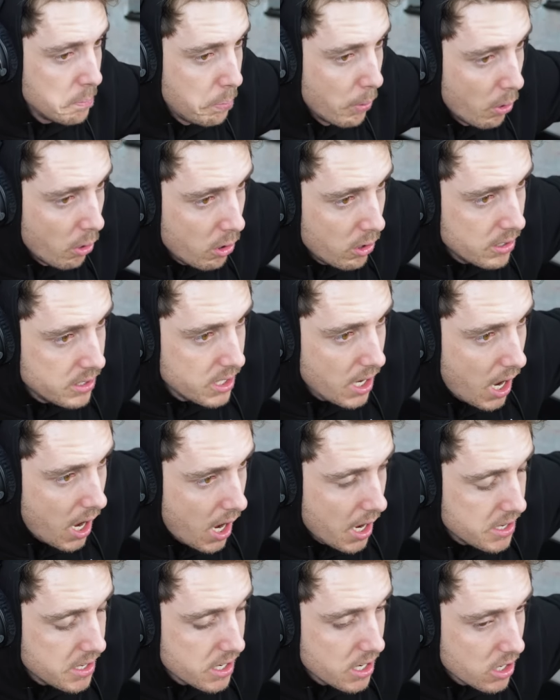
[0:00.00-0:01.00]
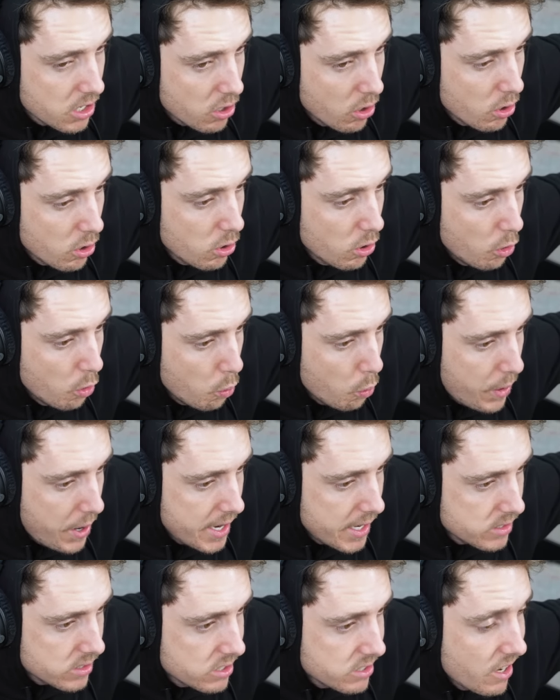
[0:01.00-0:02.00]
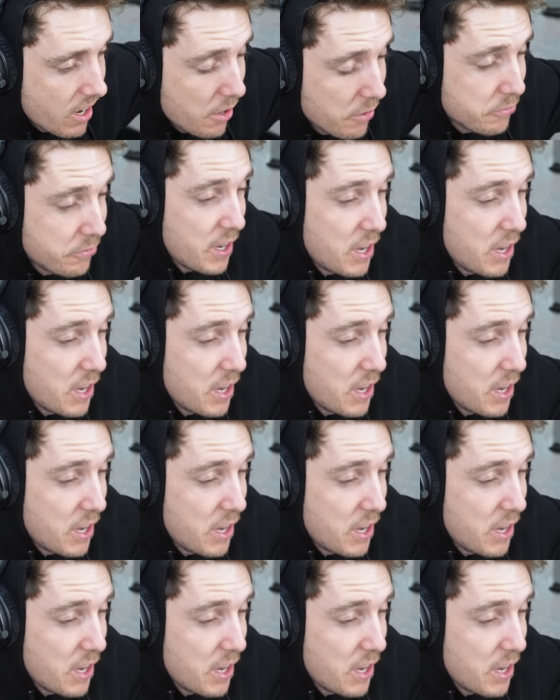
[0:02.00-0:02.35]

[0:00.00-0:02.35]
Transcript: bored, you can Google weird stuff.